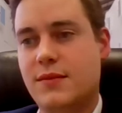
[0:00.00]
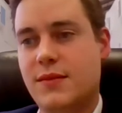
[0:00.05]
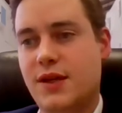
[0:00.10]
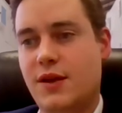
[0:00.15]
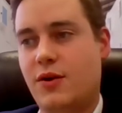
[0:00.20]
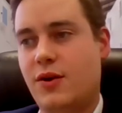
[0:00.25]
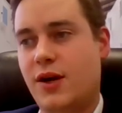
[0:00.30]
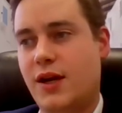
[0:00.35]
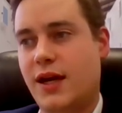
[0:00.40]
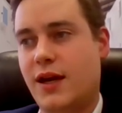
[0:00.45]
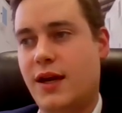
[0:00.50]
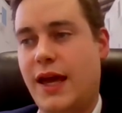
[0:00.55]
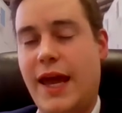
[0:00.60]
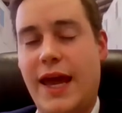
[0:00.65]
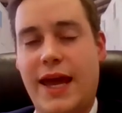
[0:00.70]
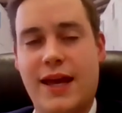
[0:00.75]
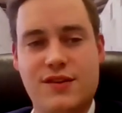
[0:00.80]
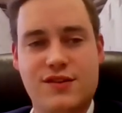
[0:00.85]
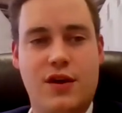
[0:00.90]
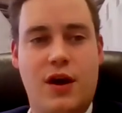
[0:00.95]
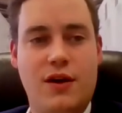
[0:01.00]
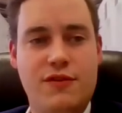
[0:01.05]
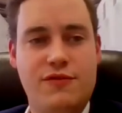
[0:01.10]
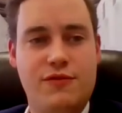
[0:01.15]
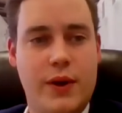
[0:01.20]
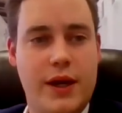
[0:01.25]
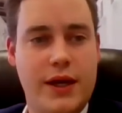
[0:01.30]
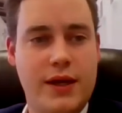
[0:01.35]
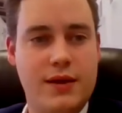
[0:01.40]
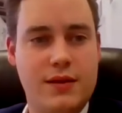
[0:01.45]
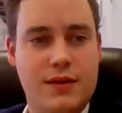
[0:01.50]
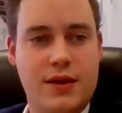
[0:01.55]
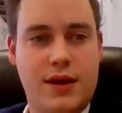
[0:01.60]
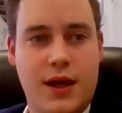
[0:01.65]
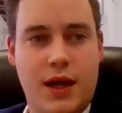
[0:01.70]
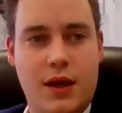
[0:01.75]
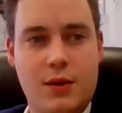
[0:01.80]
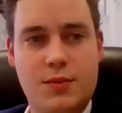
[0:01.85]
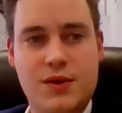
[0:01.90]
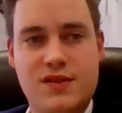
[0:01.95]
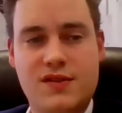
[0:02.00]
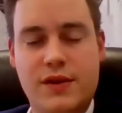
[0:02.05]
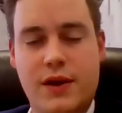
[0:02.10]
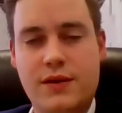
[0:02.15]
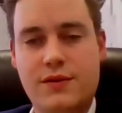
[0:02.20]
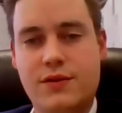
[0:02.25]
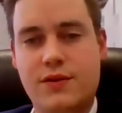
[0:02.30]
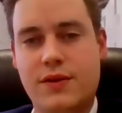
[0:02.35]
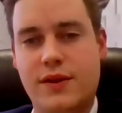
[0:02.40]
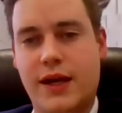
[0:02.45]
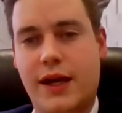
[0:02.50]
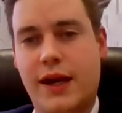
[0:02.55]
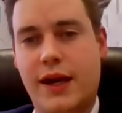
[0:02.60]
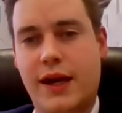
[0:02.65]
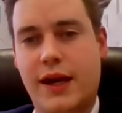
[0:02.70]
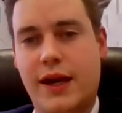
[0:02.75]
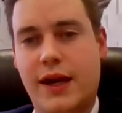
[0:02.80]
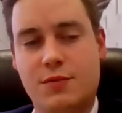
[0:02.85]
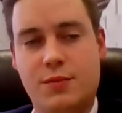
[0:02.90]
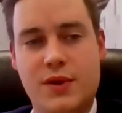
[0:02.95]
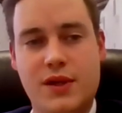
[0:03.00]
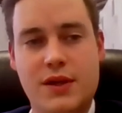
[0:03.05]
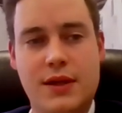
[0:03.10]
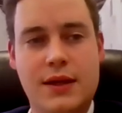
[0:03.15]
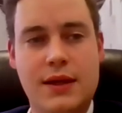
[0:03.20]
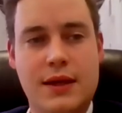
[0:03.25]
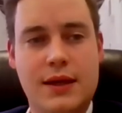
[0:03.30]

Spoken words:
on a hands-off way in the cannabis sector, and that has been